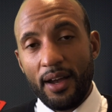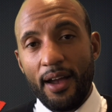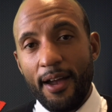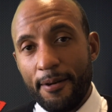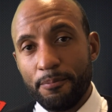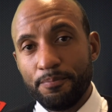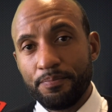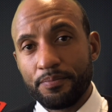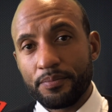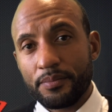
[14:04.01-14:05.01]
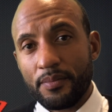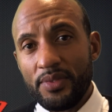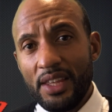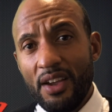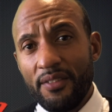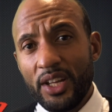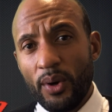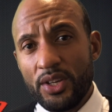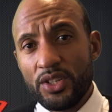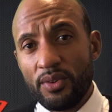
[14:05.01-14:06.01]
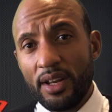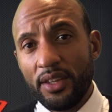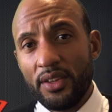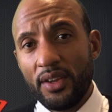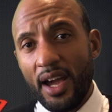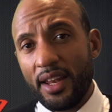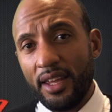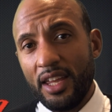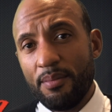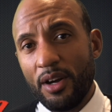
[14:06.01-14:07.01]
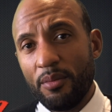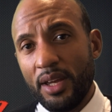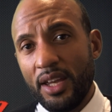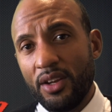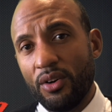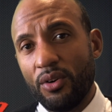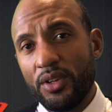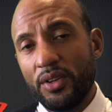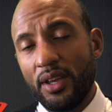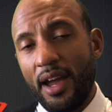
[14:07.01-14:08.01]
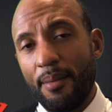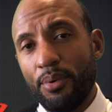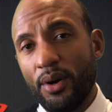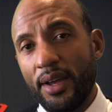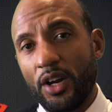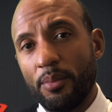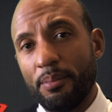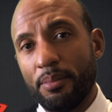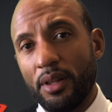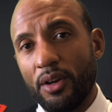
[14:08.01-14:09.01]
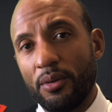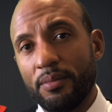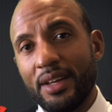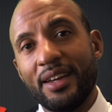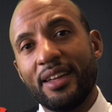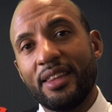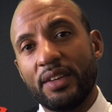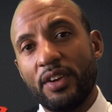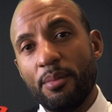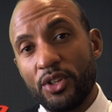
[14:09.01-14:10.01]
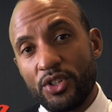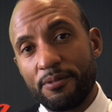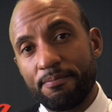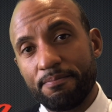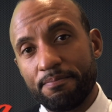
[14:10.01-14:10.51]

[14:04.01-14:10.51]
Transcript: If you have any questions or anything, you can email me or you can put a comment below. Thanks very much.